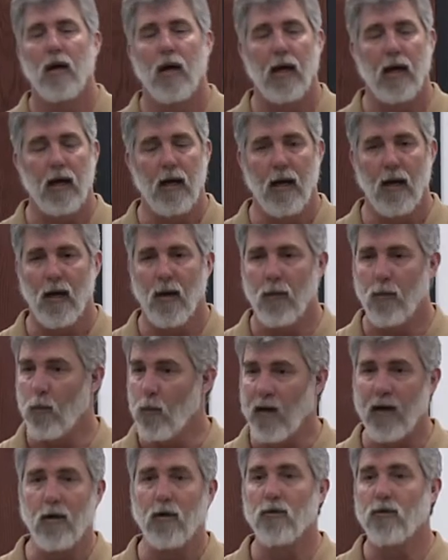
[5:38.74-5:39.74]
Um,
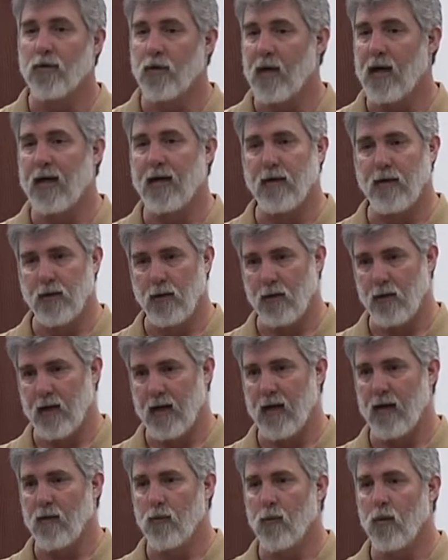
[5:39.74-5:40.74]
we don't try to do that.